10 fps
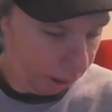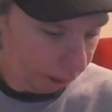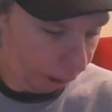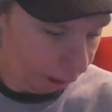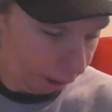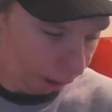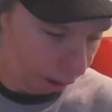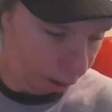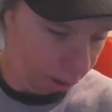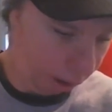this
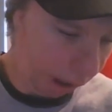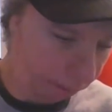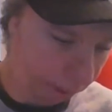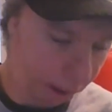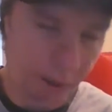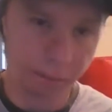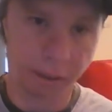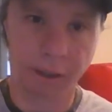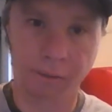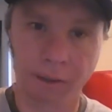year's Comic Con was
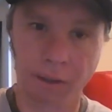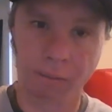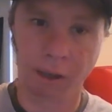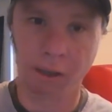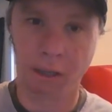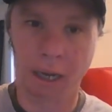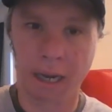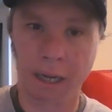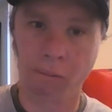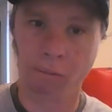definitely better than the
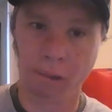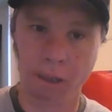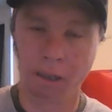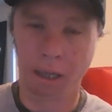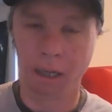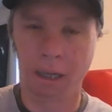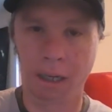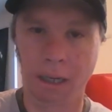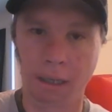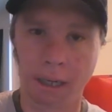last one,
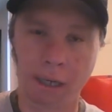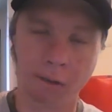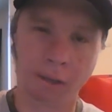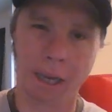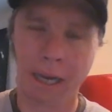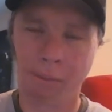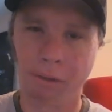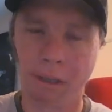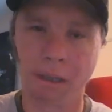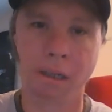and I always say that
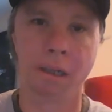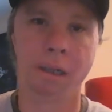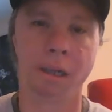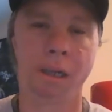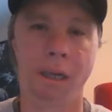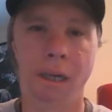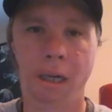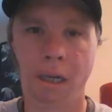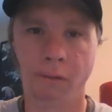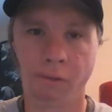because
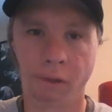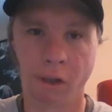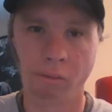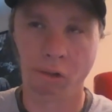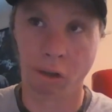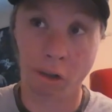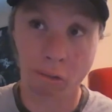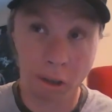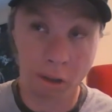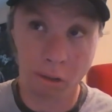for some who
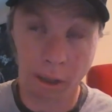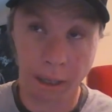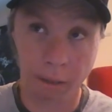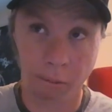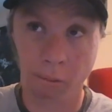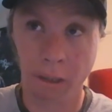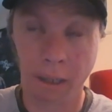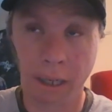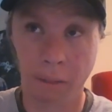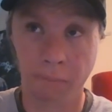don't know, I am a
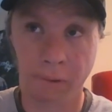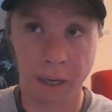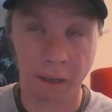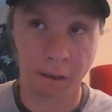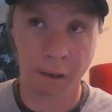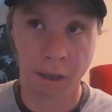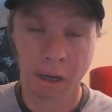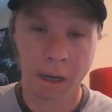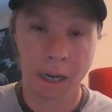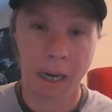one-time fighter,
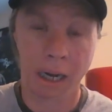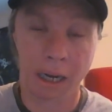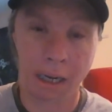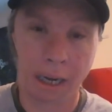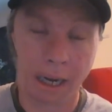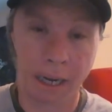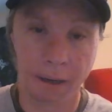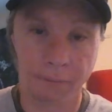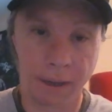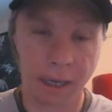and I had
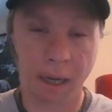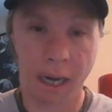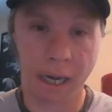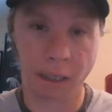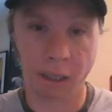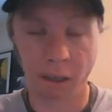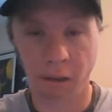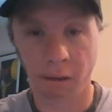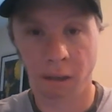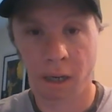a fight last
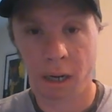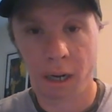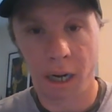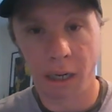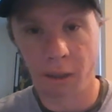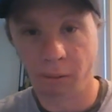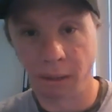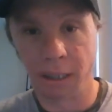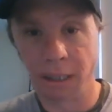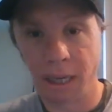year, and it was
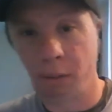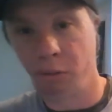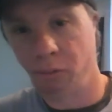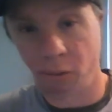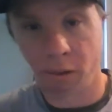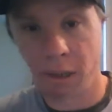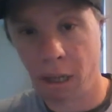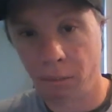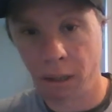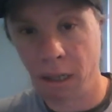the day before
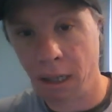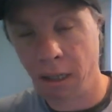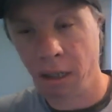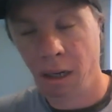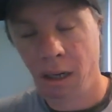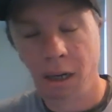Comic Con,